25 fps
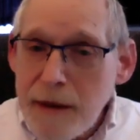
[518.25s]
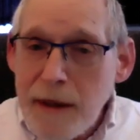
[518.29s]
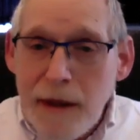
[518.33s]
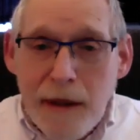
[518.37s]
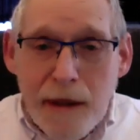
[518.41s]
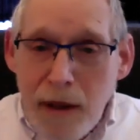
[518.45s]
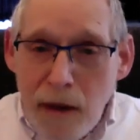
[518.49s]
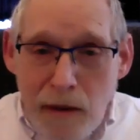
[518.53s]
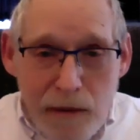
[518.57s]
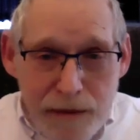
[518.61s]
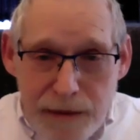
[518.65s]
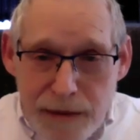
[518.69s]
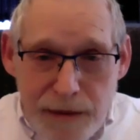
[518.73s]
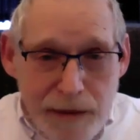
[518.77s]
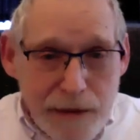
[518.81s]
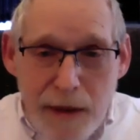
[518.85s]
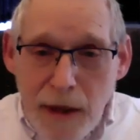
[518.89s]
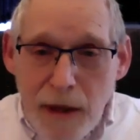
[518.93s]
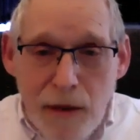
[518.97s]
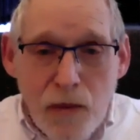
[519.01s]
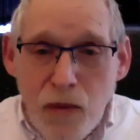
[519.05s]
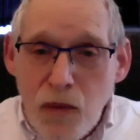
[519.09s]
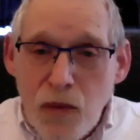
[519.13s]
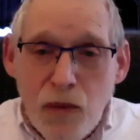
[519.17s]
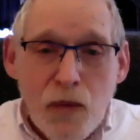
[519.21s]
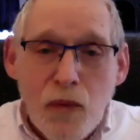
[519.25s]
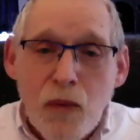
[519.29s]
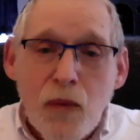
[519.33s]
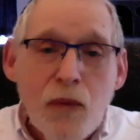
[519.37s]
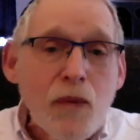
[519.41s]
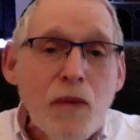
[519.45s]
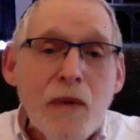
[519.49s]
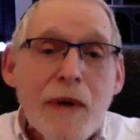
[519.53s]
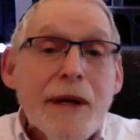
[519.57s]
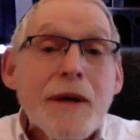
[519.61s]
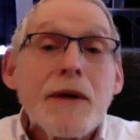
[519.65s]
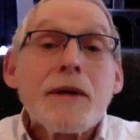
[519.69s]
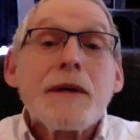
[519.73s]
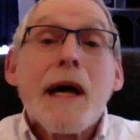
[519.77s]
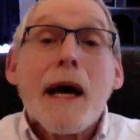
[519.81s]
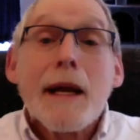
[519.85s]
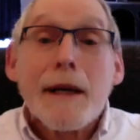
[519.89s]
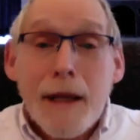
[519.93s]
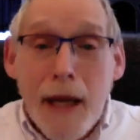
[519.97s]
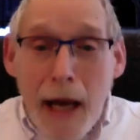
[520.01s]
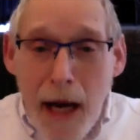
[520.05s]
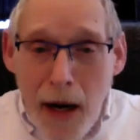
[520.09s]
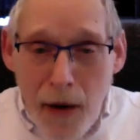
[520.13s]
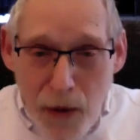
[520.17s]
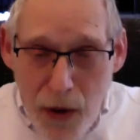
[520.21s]
We could
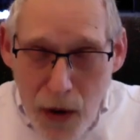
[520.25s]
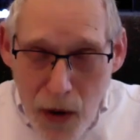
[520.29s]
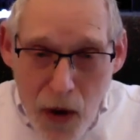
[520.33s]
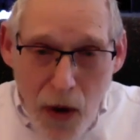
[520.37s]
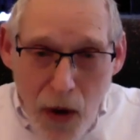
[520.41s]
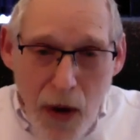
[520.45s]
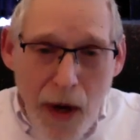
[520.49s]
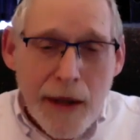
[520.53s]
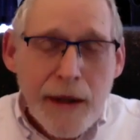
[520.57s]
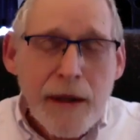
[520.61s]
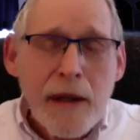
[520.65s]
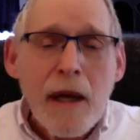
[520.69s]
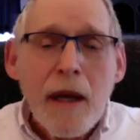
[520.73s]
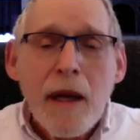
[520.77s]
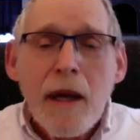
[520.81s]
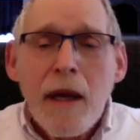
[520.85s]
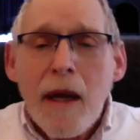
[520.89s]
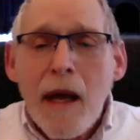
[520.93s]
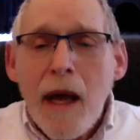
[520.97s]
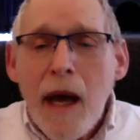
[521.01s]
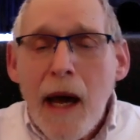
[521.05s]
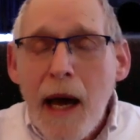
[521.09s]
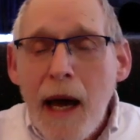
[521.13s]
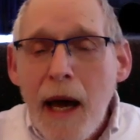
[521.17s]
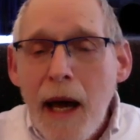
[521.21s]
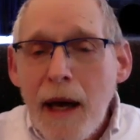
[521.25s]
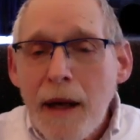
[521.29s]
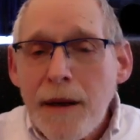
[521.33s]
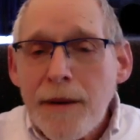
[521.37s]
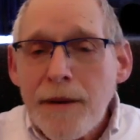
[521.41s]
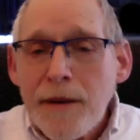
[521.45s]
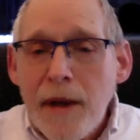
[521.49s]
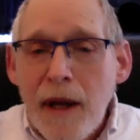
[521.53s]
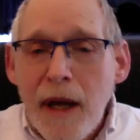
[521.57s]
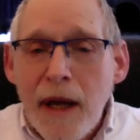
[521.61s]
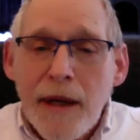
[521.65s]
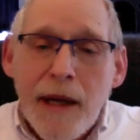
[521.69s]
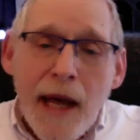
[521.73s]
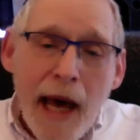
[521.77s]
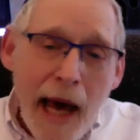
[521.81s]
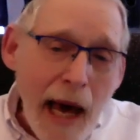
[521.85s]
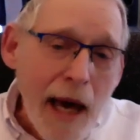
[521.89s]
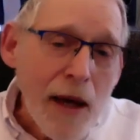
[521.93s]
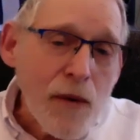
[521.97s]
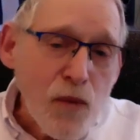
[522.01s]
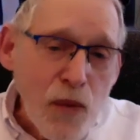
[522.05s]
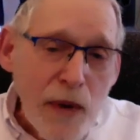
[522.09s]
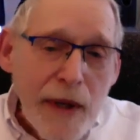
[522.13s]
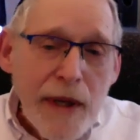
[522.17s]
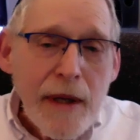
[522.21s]
not carry on, and
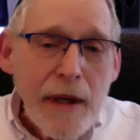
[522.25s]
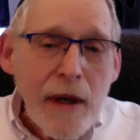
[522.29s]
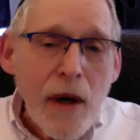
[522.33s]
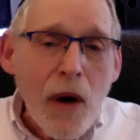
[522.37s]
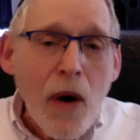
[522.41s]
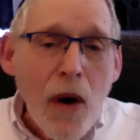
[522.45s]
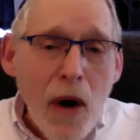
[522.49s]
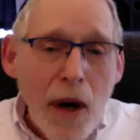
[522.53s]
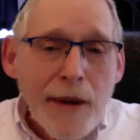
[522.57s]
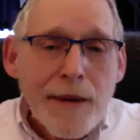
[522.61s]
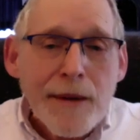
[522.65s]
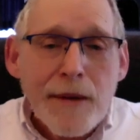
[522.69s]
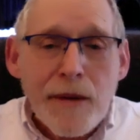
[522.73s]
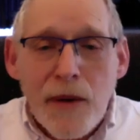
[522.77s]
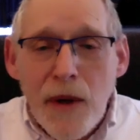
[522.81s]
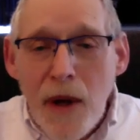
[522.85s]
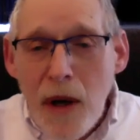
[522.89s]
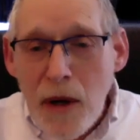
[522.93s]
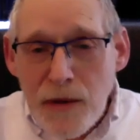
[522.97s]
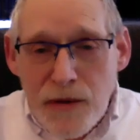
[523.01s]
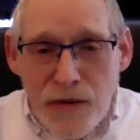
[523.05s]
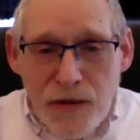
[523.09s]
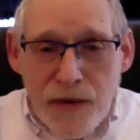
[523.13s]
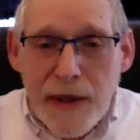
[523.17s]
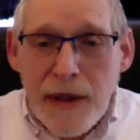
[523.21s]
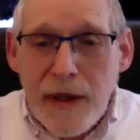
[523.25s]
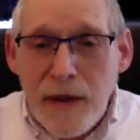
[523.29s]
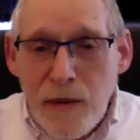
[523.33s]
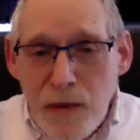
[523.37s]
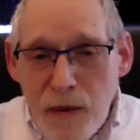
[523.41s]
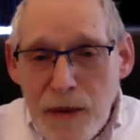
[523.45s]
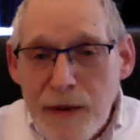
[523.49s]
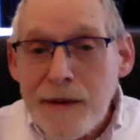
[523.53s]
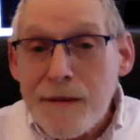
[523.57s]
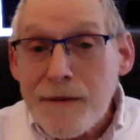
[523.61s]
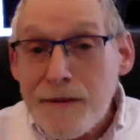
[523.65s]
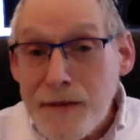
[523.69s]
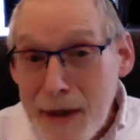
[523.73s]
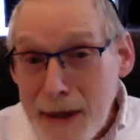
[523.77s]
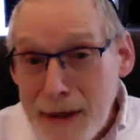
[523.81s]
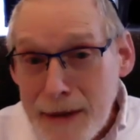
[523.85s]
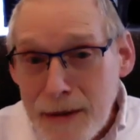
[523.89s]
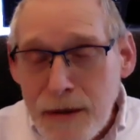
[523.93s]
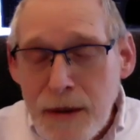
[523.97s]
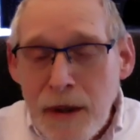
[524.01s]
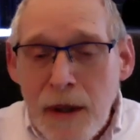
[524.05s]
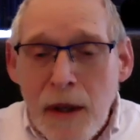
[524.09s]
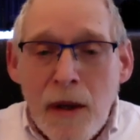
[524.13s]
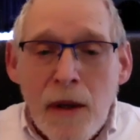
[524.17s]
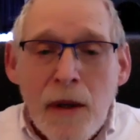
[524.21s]
had we honored our treaty with the
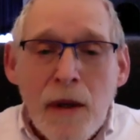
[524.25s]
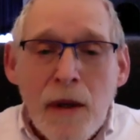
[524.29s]
French,